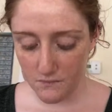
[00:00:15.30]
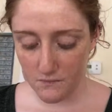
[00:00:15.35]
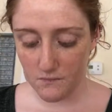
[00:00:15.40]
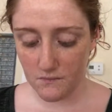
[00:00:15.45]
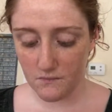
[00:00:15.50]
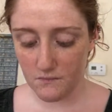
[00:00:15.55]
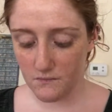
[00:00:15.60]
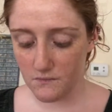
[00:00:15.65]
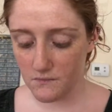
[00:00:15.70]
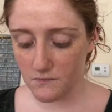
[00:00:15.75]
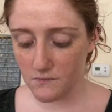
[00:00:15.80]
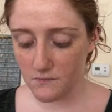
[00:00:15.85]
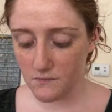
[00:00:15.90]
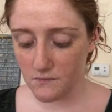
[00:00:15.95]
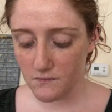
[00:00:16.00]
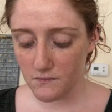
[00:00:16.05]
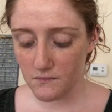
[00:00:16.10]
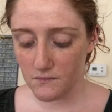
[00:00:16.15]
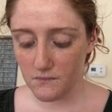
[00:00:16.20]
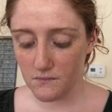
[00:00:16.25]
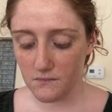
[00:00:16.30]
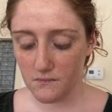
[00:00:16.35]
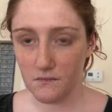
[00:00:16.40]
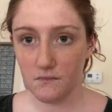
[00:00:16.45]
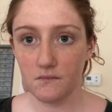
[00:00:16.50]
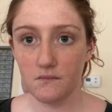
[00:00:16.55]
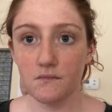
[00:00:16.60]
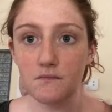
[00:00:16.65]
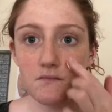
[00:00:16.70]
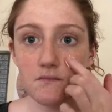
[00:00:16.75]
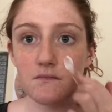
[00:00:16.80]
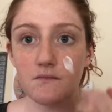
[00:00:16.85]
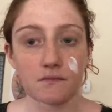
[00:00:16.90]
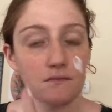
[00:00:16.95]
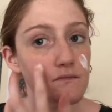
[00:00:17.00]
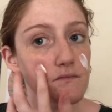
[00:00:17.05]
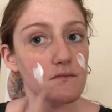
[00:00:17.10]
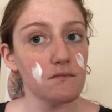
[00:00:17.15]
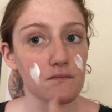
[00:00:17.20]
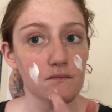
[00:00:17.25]
with Bare Minerals Butter
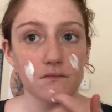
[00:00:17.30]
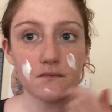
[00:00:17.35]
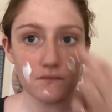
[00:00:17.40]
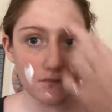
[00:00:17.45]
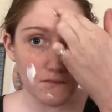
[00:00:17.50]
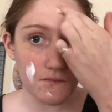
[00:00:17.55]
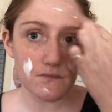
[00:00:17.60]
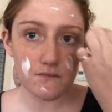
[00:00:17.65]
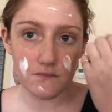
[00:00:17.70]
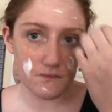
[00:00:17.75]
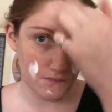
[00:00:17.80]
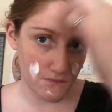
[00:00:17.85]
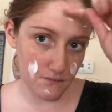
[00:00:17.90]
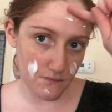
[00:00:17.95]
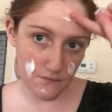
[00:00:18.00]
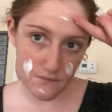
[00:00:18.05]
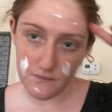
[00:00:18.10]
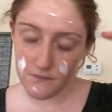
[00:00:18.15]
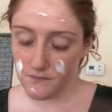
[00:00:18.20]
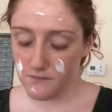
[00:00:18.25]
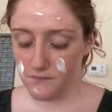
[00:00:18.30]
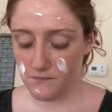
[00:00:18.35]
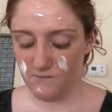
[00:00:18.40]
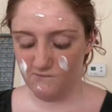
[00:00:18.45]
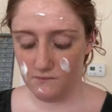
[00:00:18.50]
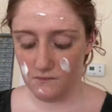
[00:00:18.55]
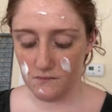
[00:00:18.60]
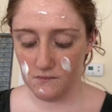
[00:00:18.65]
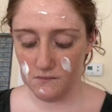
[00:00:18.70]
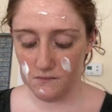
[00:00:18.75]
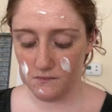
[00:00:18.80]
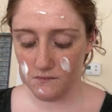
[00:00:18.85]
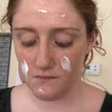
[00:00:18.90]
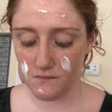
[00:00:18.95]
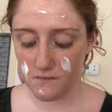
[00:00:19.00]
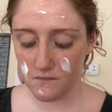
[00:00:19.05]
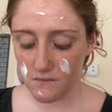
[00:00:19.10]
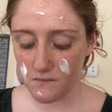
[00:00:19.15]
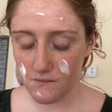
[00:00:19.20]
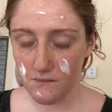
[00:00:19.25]
Drench Restorative Rich Cream,
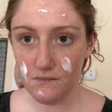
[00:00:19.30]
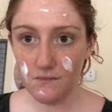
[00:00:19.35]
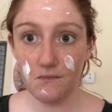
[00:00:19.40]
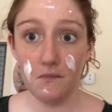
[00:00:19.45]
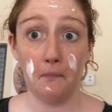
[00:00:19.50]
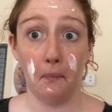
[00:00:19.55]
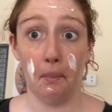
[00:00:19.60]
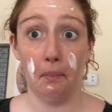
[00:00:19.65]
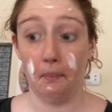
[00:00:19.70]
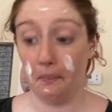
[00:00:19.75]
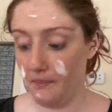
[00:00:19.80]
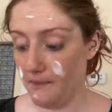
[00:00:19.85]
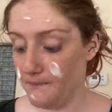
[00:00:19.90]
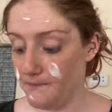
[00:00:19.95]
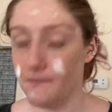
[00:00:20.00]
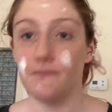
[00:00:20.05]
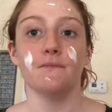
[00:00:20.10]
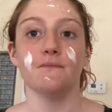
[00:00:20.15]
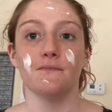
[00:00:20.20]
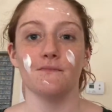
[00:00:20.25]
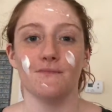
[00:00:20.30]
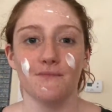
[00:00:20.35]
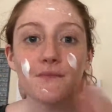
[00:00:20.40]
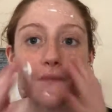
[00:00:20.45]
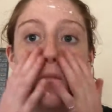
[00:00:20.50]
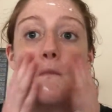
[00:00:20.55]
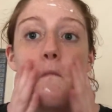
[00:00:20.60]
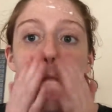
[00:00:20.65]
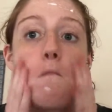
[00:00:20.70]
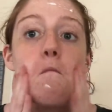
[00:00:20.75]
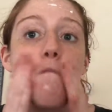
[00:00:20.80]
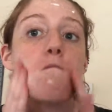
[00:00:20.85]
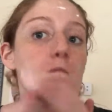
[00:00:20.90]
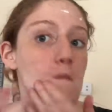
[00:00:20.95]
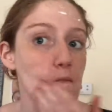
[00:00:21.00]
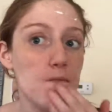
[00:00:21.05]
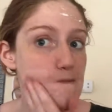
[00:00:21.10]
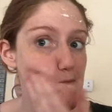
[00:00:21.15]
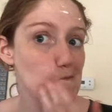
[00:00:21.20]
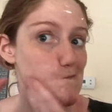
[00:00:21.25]
making sure that I rub that in nicely
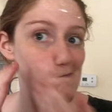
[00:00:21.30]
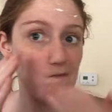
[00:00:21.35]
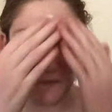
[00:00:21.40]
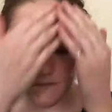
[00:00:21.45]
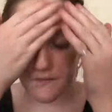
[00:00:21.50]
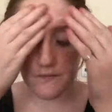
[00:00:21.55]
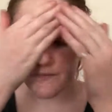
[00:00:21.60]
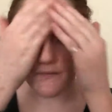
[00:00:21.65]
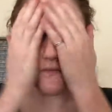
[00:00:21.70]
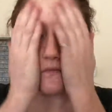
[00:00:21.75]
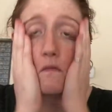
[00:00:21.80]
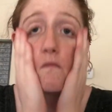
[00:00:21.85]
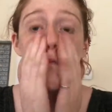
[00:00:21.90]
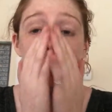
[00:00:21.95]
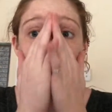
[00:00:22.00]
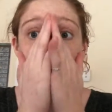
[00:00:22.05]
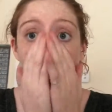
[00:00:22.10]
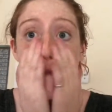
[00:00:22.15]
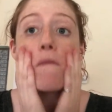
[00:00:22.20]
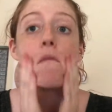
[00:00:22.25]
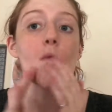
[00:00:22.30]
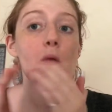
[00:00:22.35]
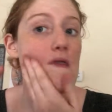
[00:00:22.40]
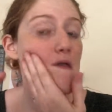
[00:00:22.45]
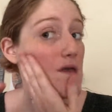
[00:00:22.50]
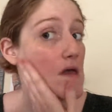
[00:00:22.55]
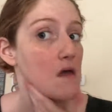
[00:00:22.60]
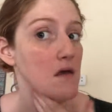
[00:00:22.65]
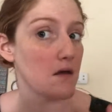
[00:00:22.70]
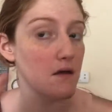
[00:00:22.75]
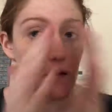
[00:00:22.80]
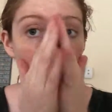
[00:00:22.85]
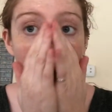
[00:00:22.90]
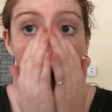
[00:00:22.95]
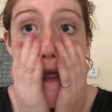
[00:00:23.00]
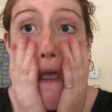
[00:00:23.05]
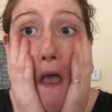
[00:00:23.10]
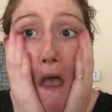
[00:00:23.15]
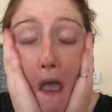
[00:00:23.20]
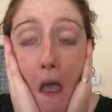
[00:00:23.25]
to my face and neck area.
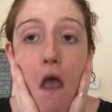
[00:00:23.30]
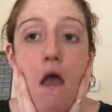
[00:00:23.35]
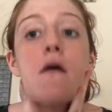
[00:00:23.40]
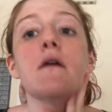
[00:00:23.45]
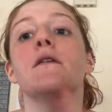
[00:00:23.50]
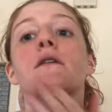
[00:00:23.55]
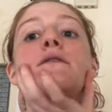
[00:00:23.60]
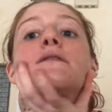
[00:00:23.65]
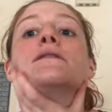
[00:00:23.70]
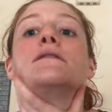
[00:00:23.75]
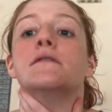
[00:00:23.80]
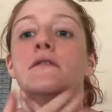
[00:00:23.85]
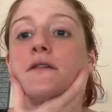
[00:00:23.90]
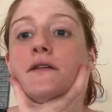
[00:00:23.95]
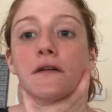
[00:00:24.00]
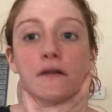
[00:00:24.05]
And then